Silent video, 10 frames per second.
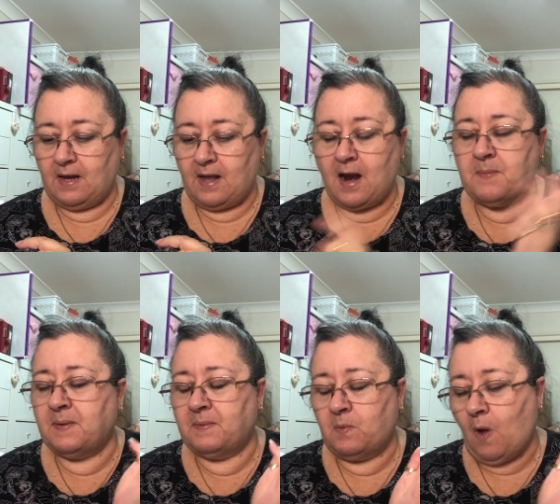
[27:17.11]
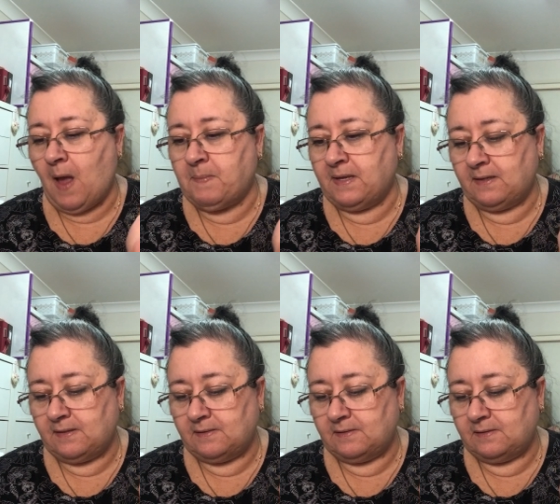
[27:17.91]
I can't remember why, but
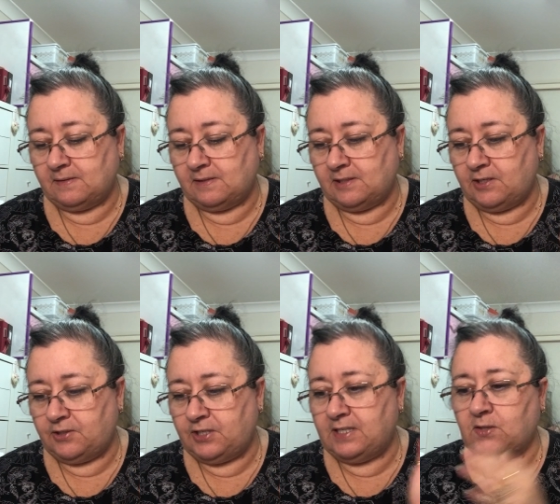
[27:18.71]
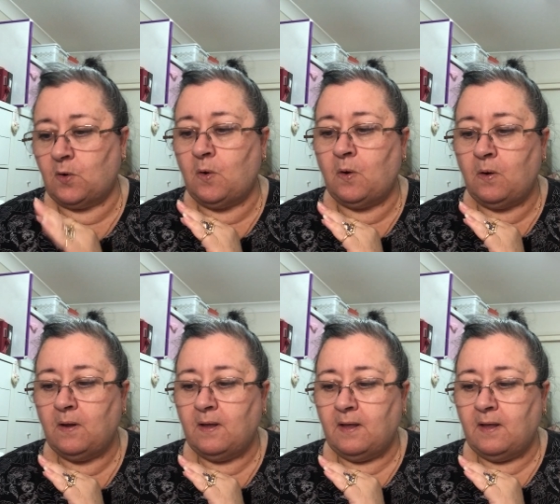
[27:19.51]
she saw